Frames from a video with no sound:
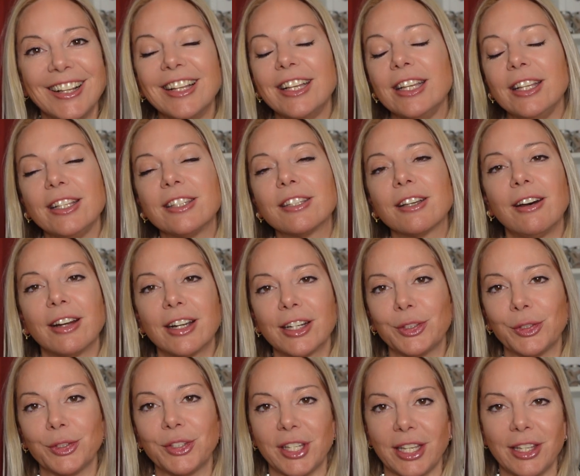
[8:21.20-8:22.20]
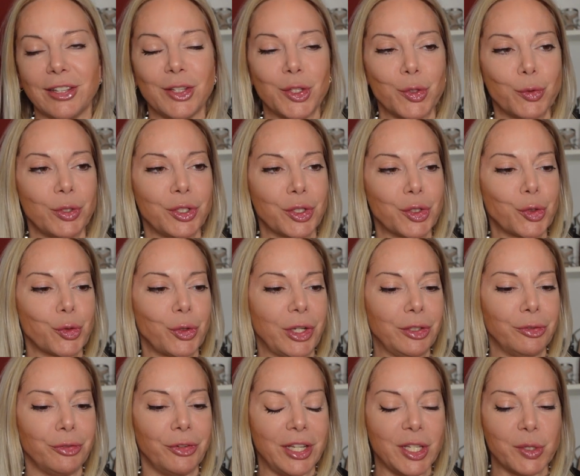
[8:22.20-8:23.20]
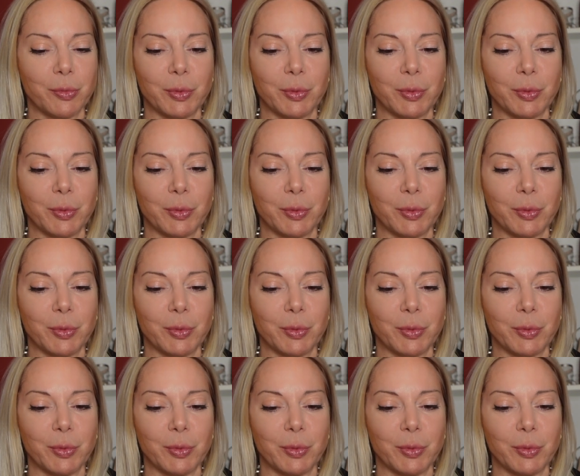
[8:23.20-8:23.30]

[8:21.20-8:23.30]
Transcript: It's hard to say this with a straight face,